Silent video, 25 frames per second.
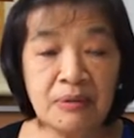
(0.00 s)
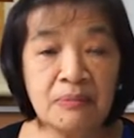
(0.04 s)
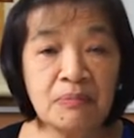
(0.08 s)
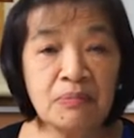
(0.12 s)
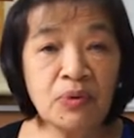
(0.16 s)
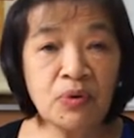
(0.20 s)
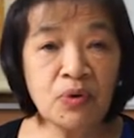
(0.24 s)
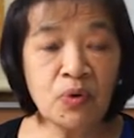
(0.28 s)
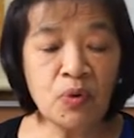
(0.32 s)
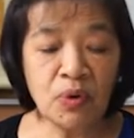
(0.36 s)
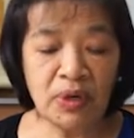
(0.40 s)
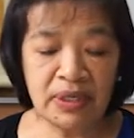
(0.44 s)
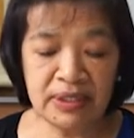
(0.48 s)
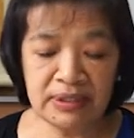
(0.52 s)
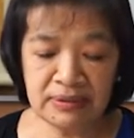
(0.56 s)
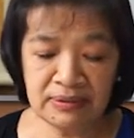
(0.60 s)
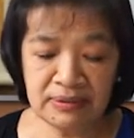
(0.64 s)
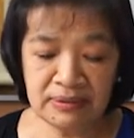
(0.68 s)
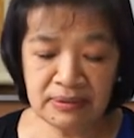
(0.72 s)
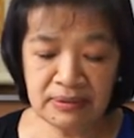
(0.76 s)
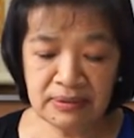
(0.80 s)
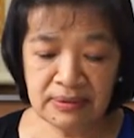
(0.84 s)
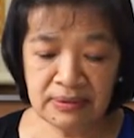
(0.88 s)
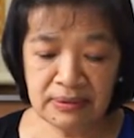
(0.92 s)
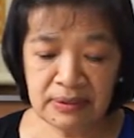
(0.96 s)
Book 1,
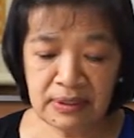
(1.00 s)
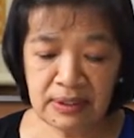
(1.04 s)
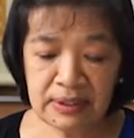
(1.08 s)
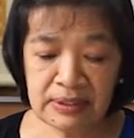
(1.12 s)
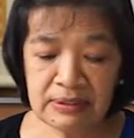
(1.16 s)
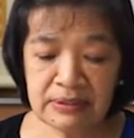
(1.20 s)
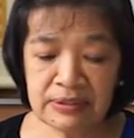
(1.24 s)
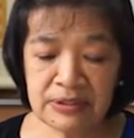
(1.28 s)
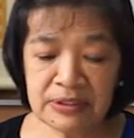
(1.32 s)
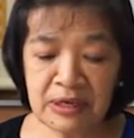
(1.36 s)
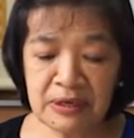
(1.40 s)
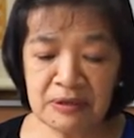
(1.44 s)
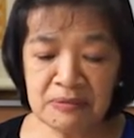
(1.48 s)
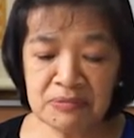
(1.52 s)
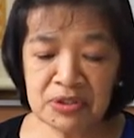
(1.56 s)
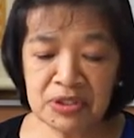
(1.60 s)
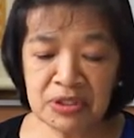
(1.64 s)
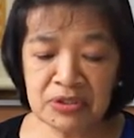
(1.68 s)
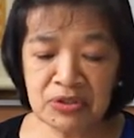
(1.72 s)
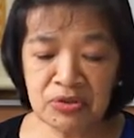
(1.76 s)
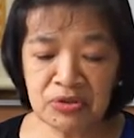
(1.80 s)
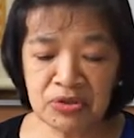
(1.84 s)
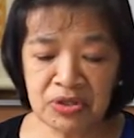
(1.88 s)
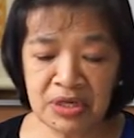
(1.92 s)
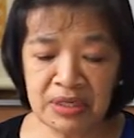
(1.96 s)
Psalms
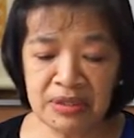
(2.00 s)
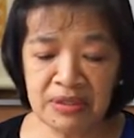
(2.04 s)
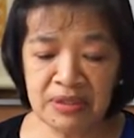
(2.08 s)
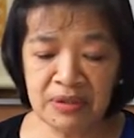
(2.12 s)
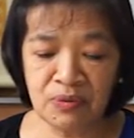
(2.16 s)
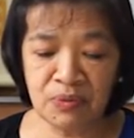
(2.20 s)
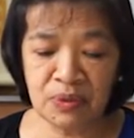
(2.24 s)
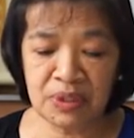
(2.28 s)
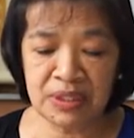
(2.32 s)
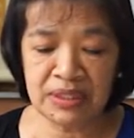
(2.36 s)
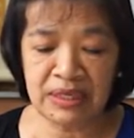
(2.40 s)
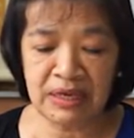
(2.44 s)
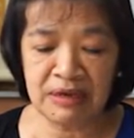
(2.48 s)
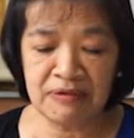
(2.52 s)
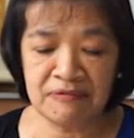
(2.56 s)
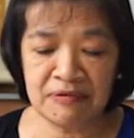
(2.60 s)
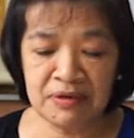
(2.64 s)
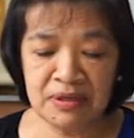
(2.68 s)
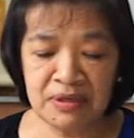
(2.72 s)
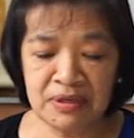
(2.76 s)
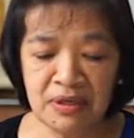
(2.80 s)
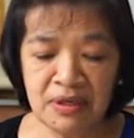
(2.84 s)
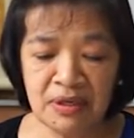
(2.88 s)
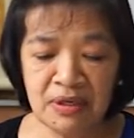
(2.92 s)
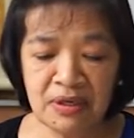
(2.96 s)
associated with
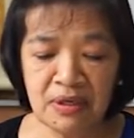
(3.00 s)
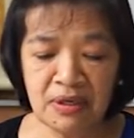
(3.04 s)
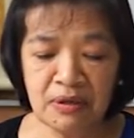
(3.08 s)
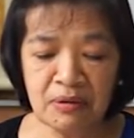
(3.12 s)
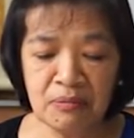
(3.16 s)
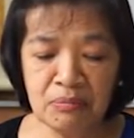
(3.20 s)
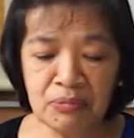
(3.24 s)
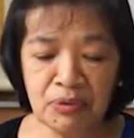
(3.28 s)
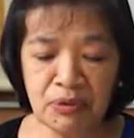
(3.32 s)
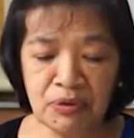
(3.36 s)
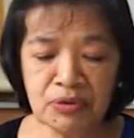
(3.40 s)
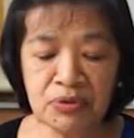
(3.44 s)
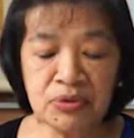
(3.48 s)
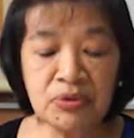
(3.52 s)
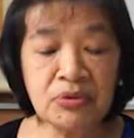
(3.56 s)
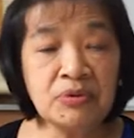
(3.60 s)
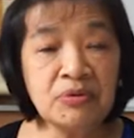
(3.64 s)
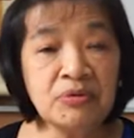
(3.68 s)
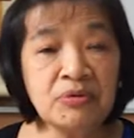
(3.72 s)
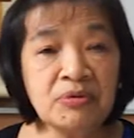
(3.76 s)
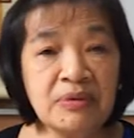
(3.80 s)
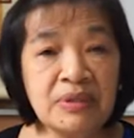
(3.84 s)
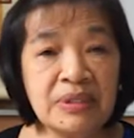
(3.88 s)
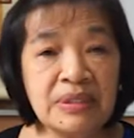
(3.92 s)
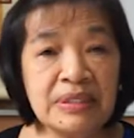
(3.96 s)
David. Book
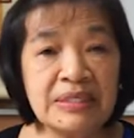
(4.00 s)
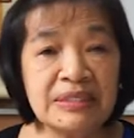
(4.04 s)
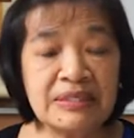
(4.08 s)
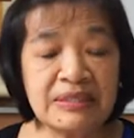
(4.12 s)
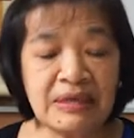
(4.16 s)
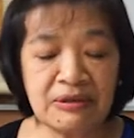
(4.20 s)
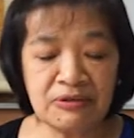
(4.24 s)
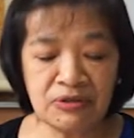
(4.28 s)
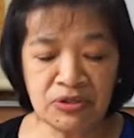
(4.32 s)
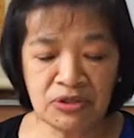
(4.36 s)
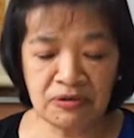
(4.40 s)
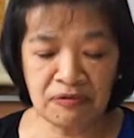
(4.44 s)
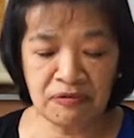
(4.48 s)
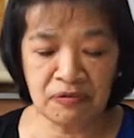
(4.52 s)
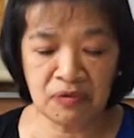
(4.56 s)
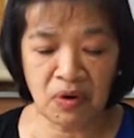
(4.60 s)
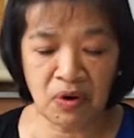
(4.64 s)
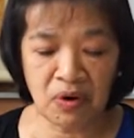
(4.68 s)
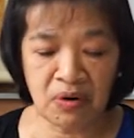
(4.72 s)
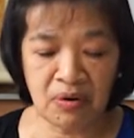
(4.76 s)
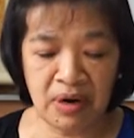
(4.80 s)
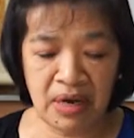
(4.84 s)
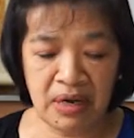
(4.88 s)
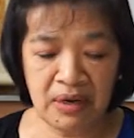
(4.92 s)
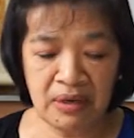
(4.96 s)
2, the sons of
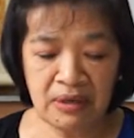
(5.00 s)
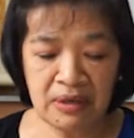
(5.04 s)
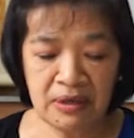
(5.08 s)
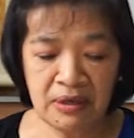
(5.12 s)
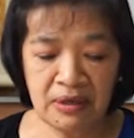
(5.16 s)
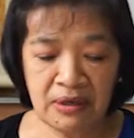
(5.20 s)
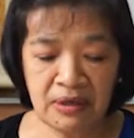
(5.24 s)
Korah.